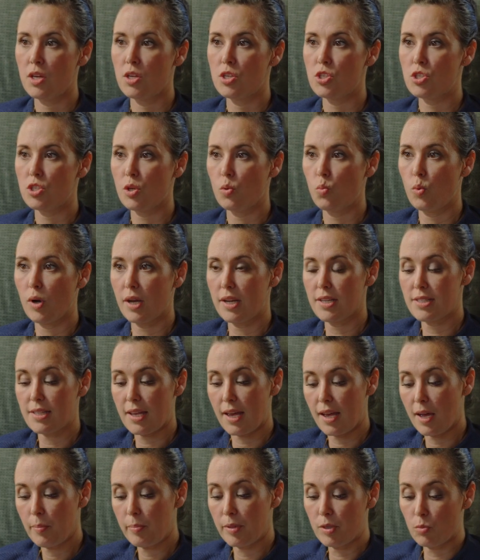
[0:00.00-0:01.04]
So what has
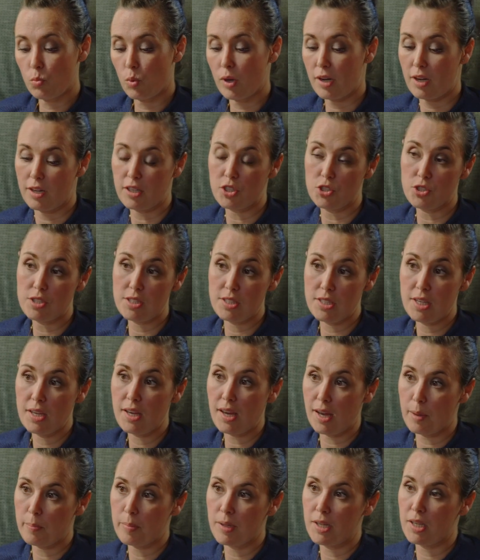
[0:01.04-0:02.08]
happened, what I could see
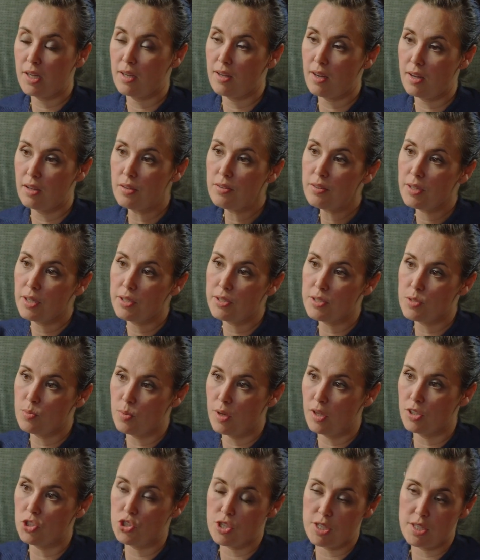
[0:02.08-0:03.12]
happening in healthcare as
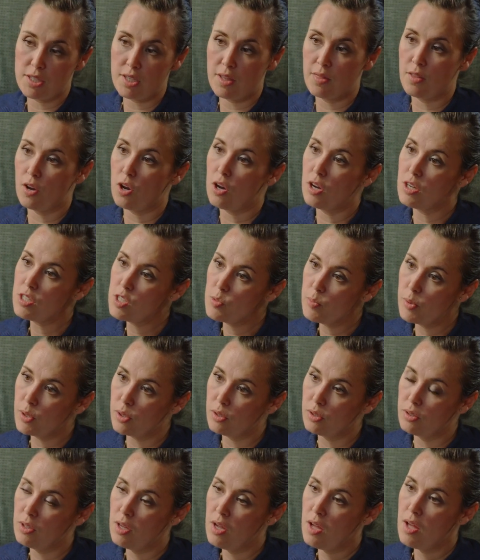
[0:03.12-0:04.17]
well, just in the
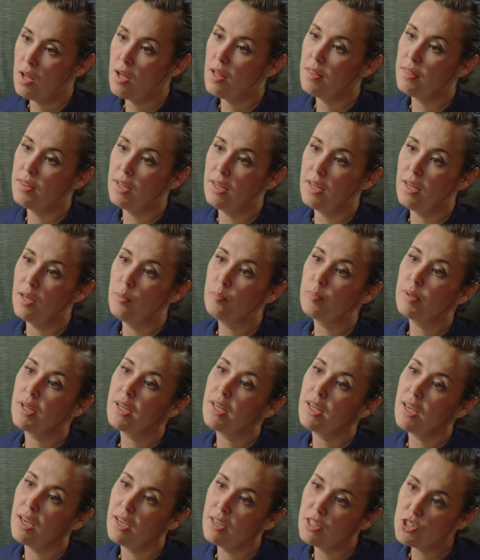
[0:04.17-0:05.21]
hospital, the
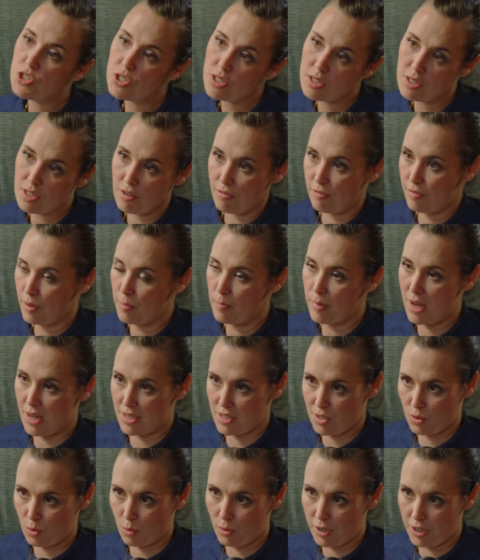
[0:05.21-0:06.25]
implications of the
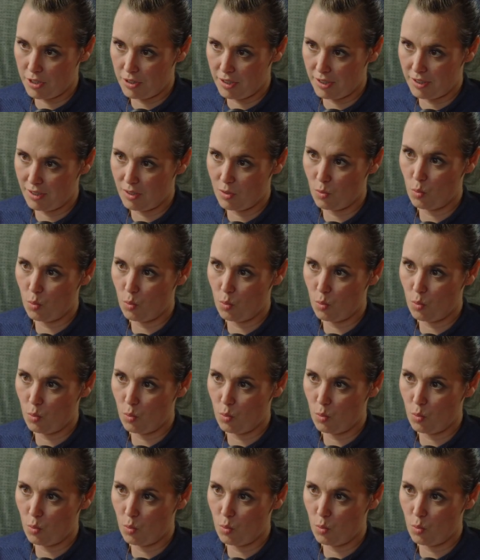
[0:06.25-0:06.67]
mask wearing